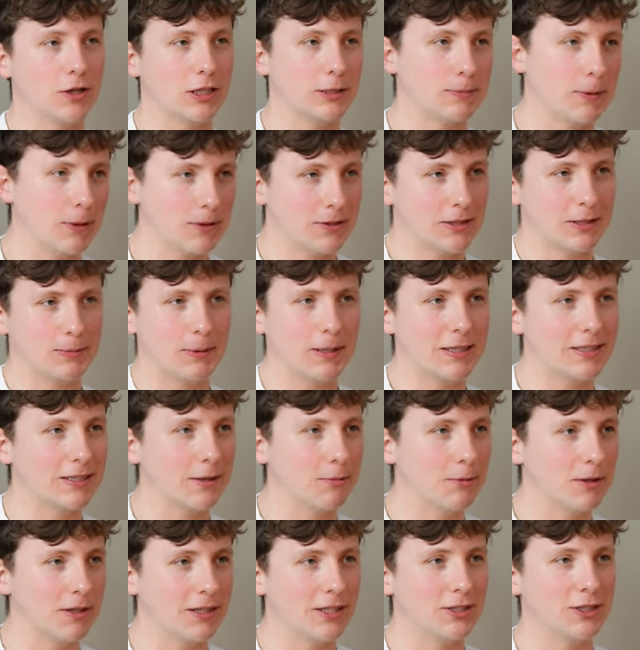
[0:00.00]
I was speaking to
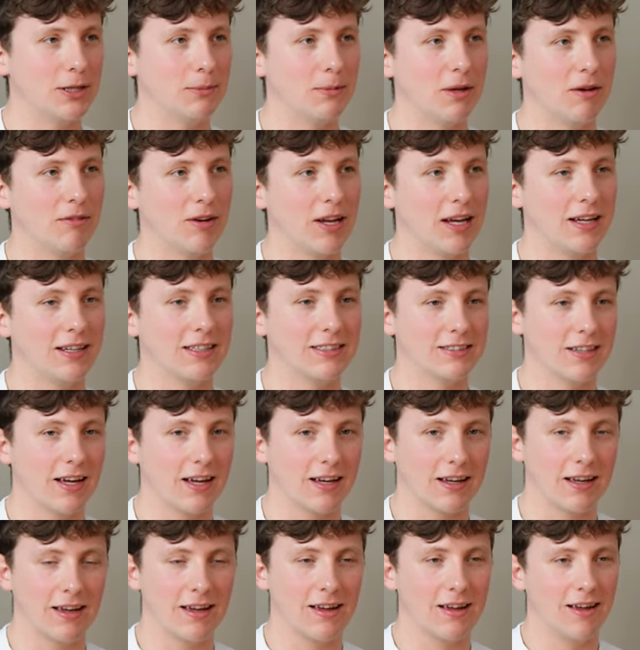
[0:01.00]
someone in the gym the other day and he's
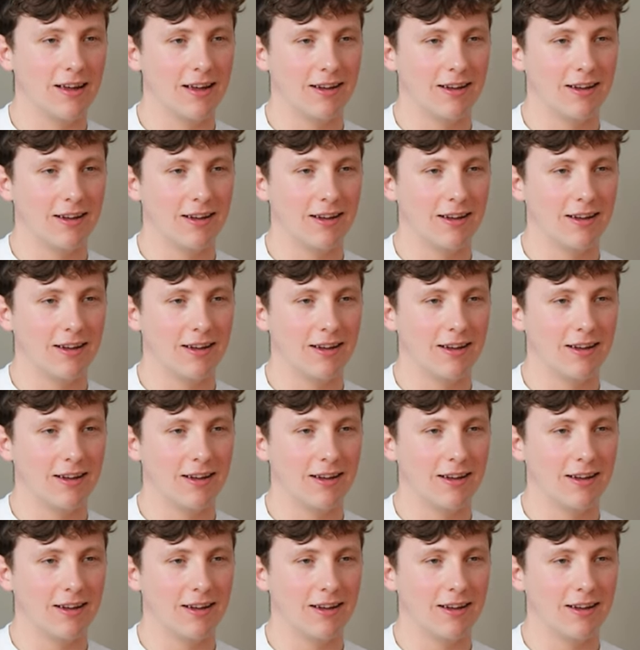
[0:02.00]
like,